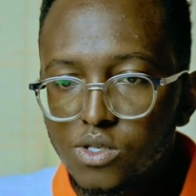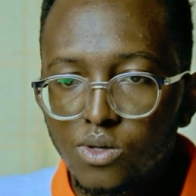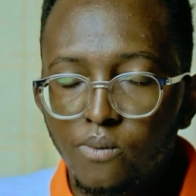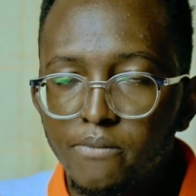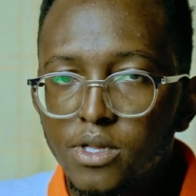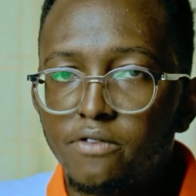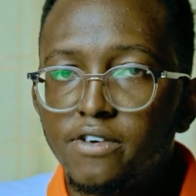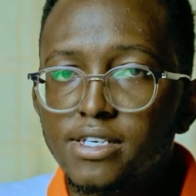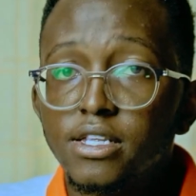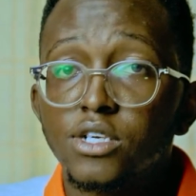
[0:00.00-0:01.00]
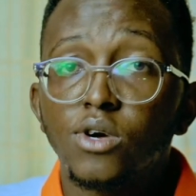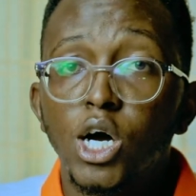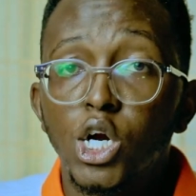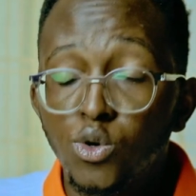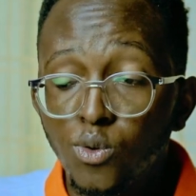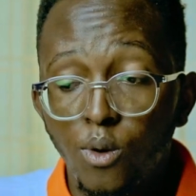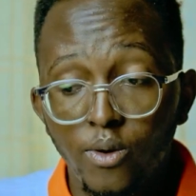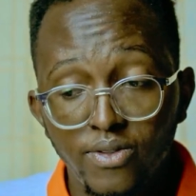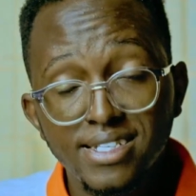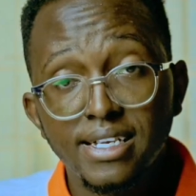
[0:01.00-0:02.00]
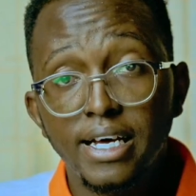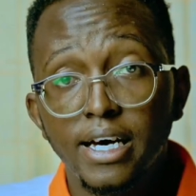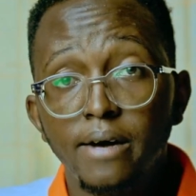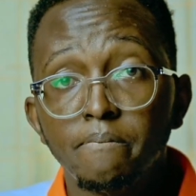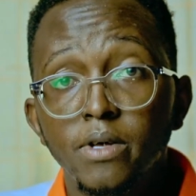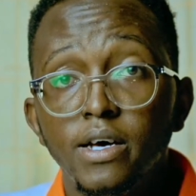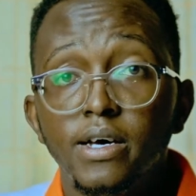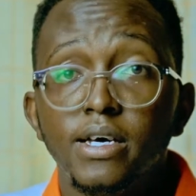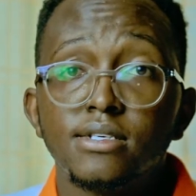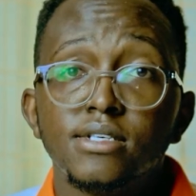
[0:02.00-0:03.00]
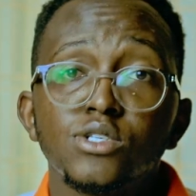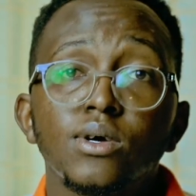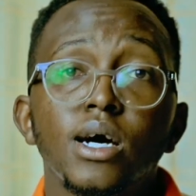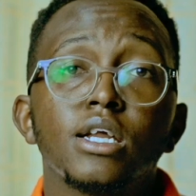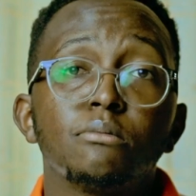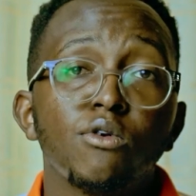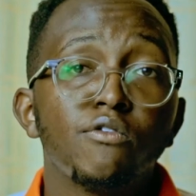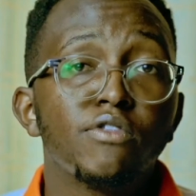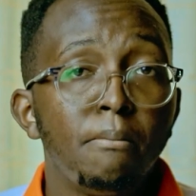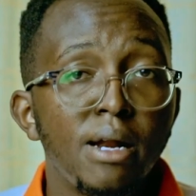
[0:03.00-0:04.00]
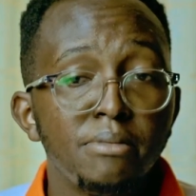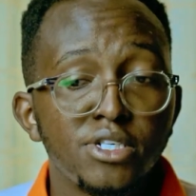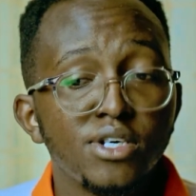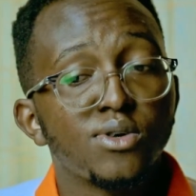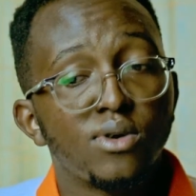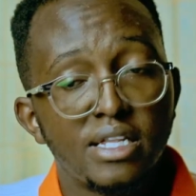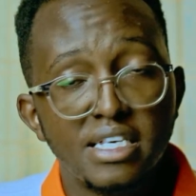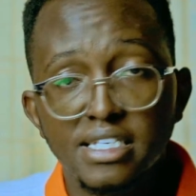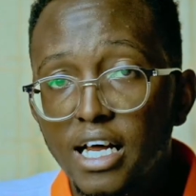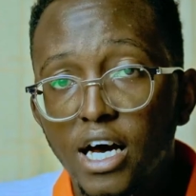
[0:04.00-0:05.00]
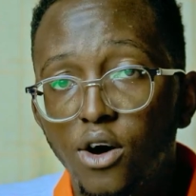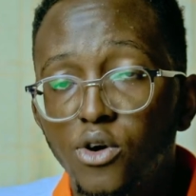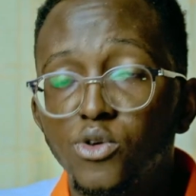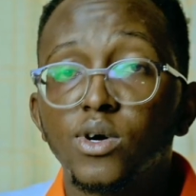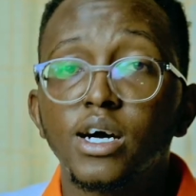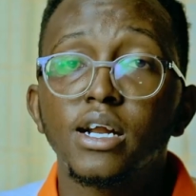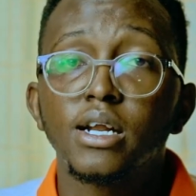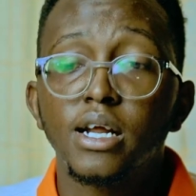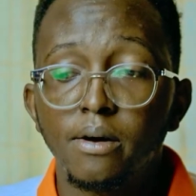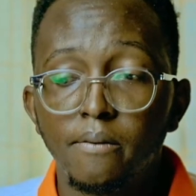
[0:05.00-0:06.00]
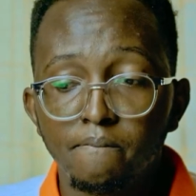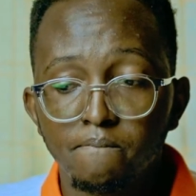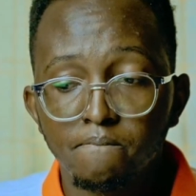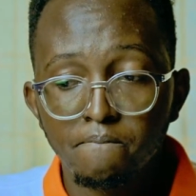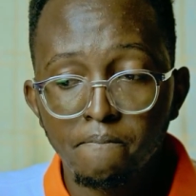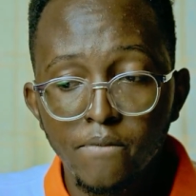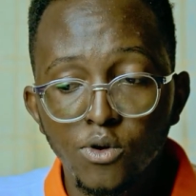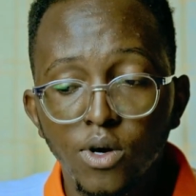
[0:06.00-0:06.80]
So the first thing that you can do on this layer is that you can remove the blemishes on this layer, or you can run